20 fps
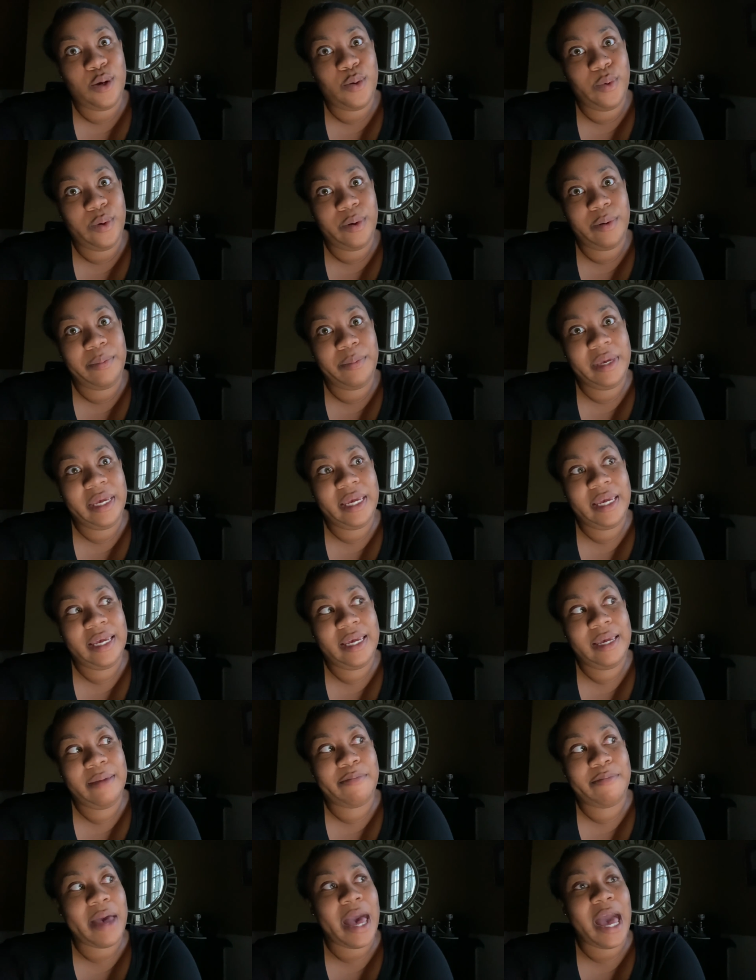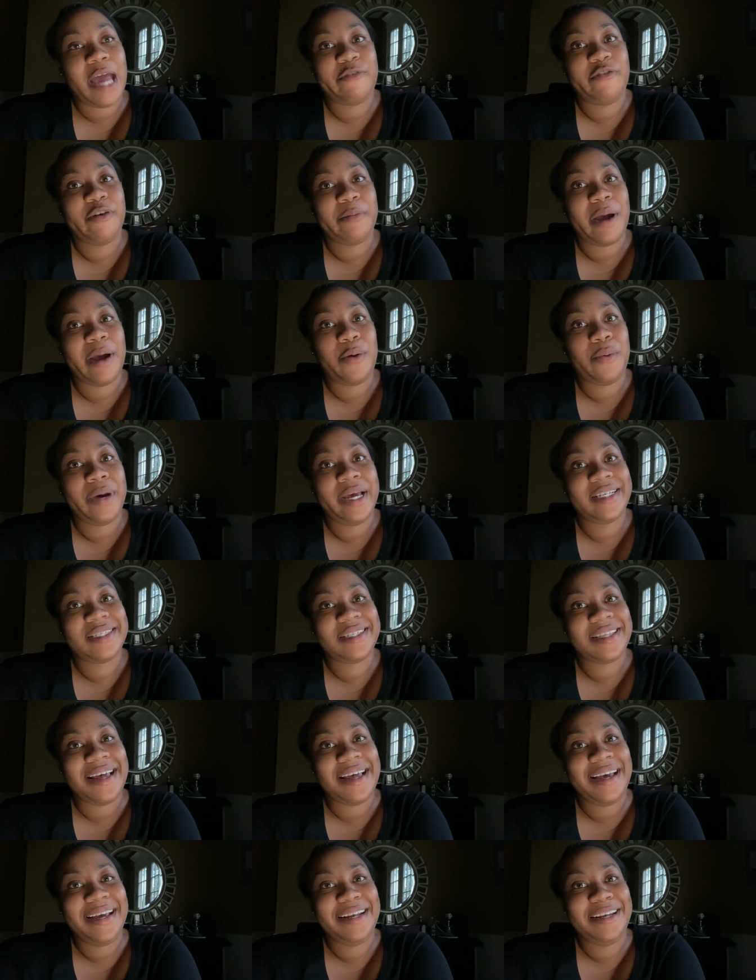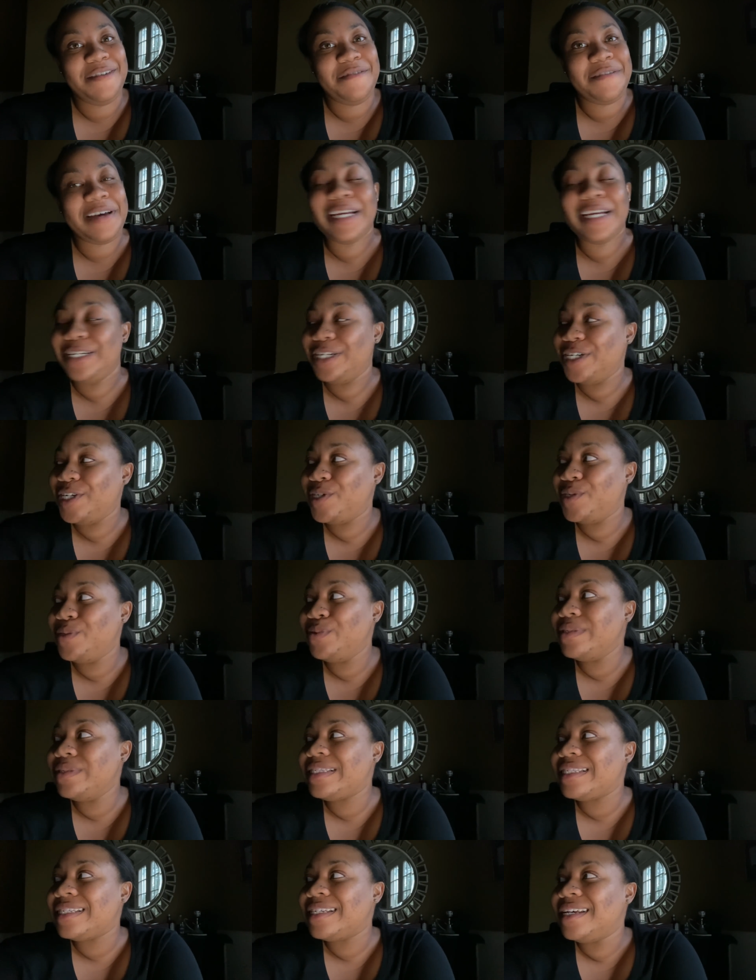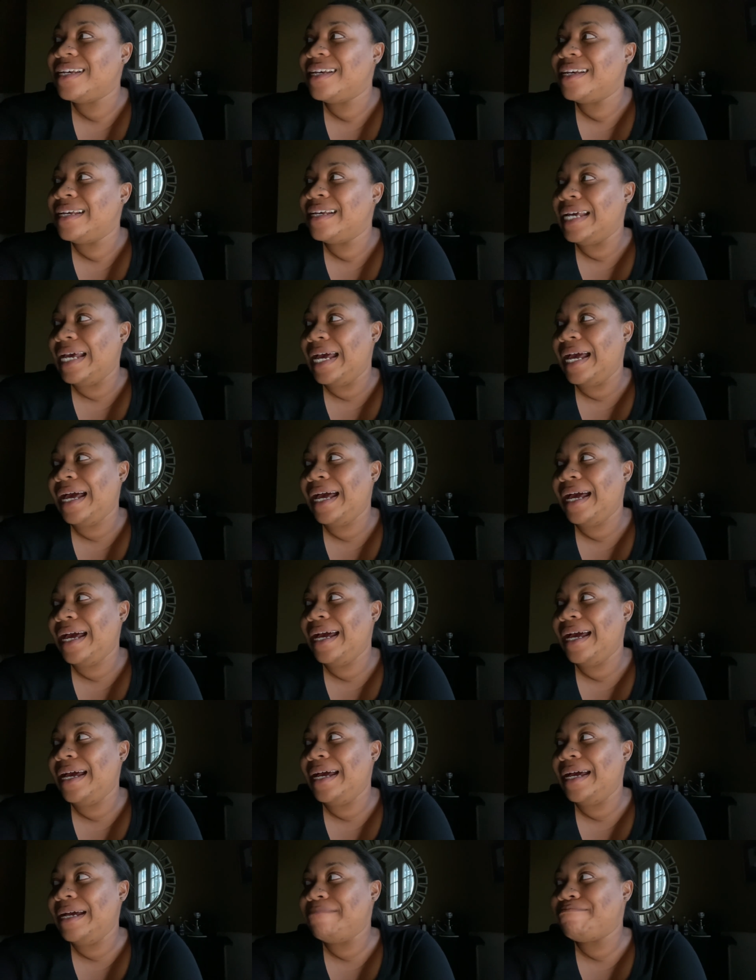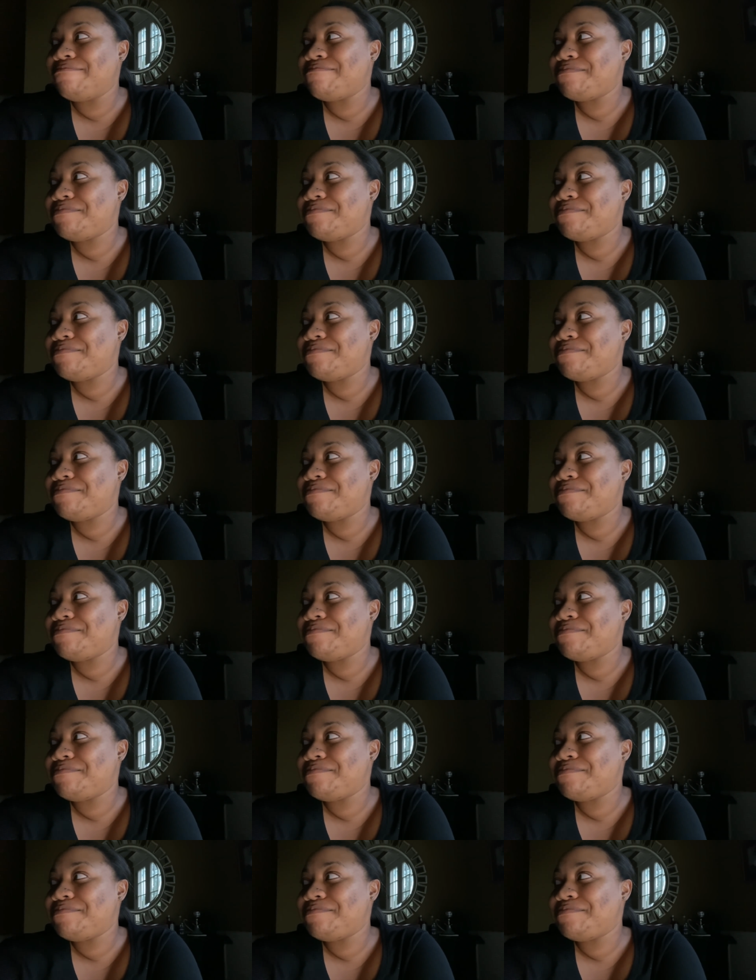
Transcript: will be bad for my waistline if I don't uh,